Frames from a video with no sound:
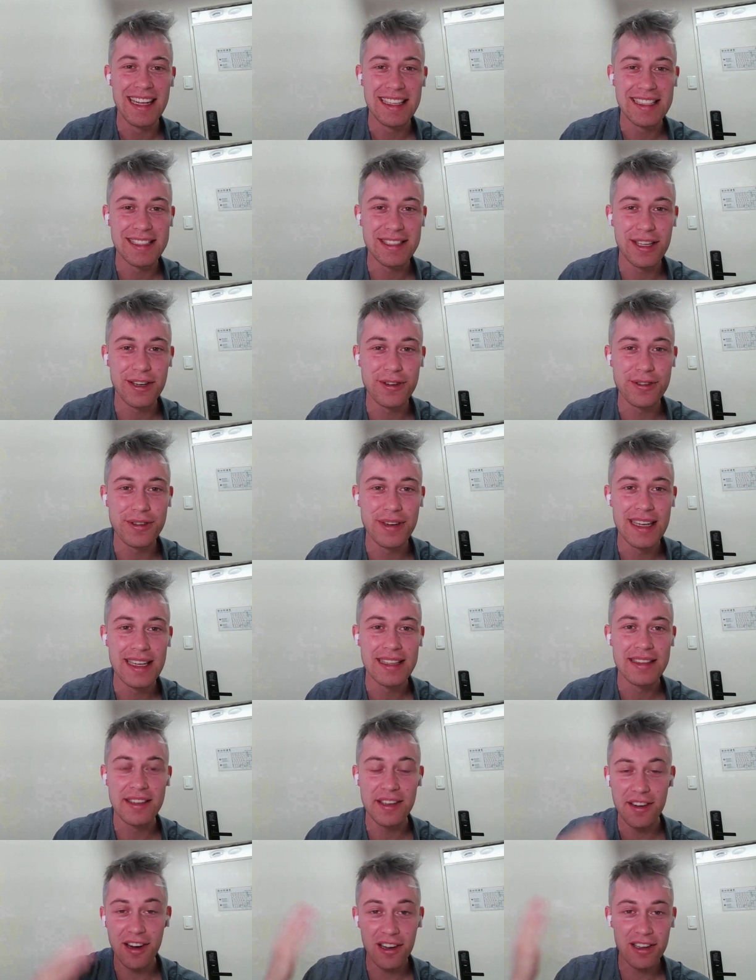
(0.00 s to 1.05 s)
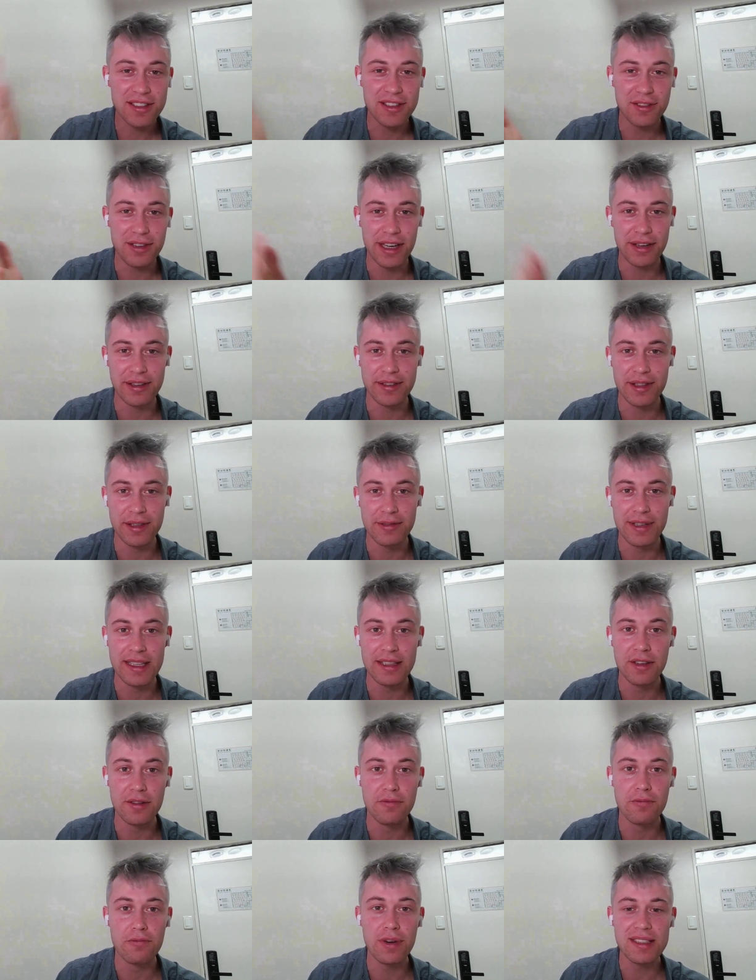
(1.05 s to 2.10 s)
So they're also out of the
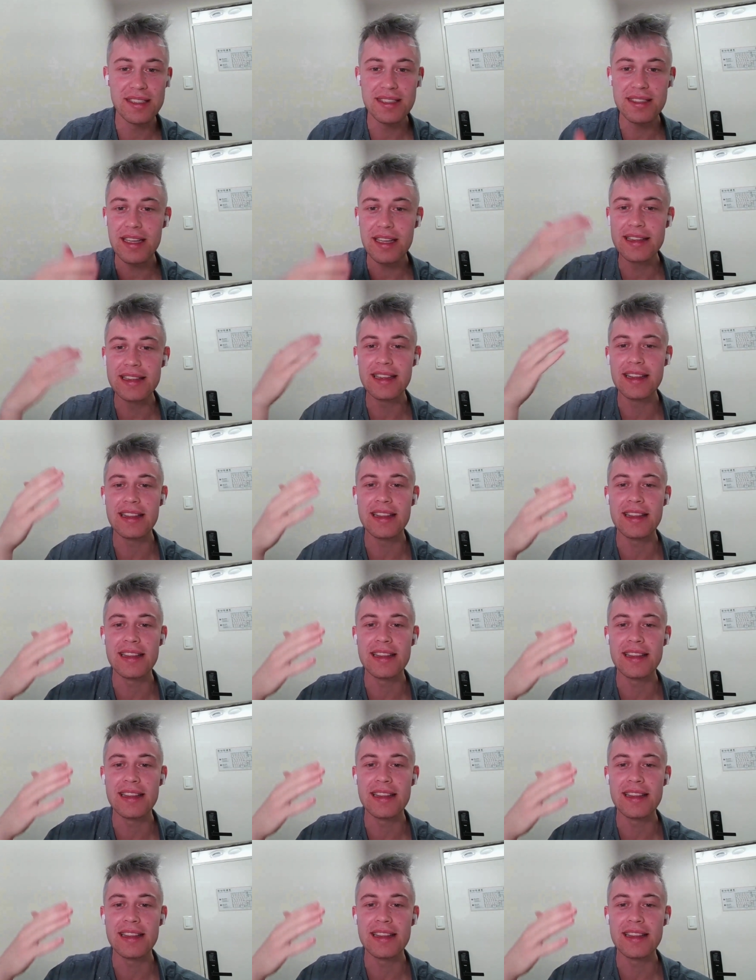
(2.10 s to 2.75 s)
window. What's the